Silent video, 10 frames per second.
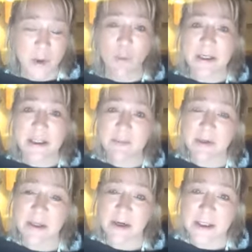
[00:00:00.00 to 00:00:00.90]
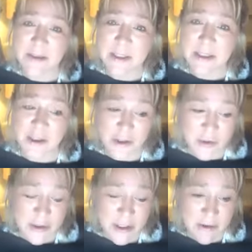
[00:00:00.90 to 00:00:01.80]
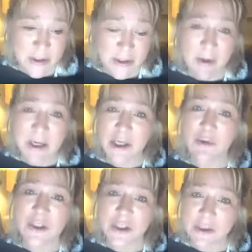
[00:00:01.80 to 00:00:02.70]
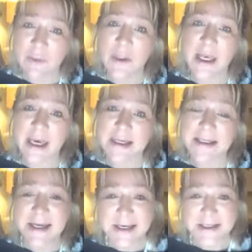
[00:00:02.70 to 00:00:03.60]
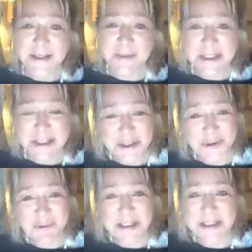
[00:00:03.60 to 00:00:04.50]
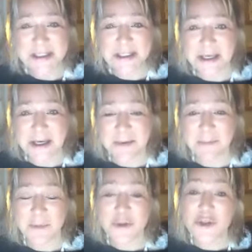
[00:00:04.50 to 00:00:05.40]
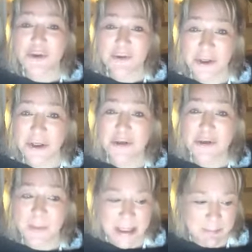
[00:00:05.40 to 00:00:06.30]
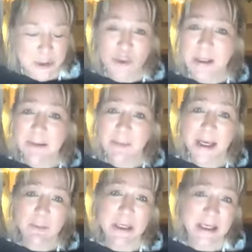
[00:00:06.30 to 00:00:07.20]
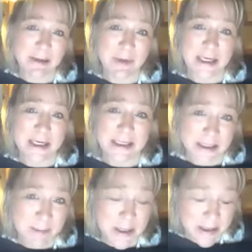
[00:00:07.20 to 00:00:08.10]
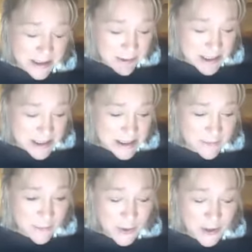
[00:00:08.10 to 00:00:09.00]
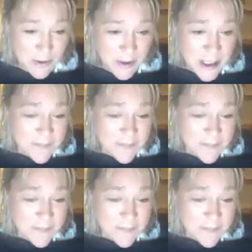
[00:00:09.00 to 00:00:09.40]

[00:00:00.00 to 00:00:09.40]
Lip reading: when Spirit asks me to do so. So you still will get some additional readings, in between the bi-weekly readings and the monthly readings for you.